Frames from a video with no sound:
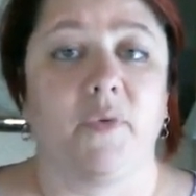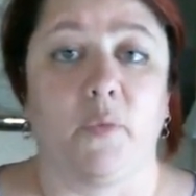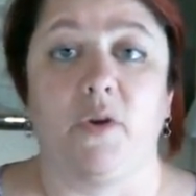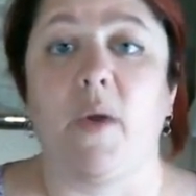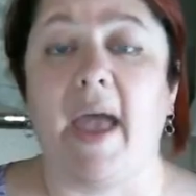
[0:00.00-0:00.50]

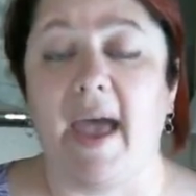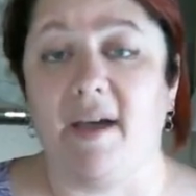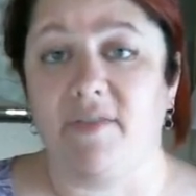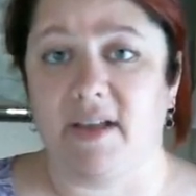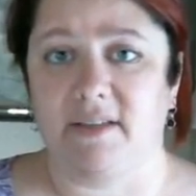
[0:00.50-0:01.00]
when you
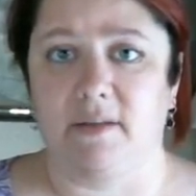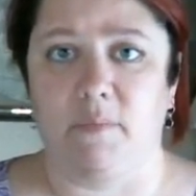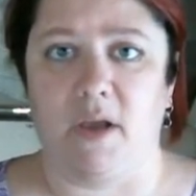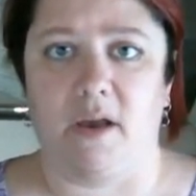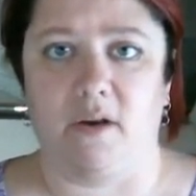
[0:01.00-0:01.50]
have that
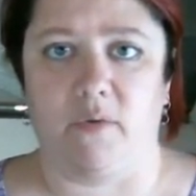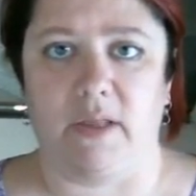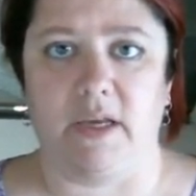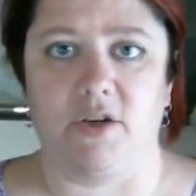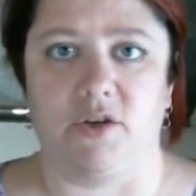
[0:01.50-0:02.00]
symbiotic
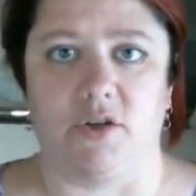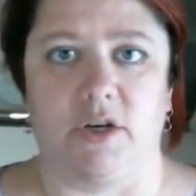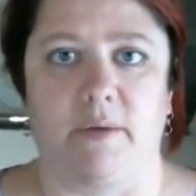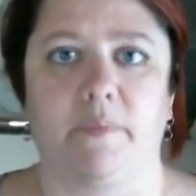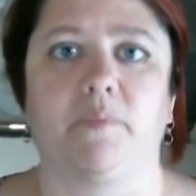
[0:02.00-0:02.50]

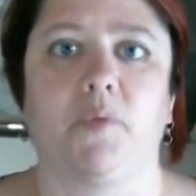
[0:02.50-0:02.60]
relationship,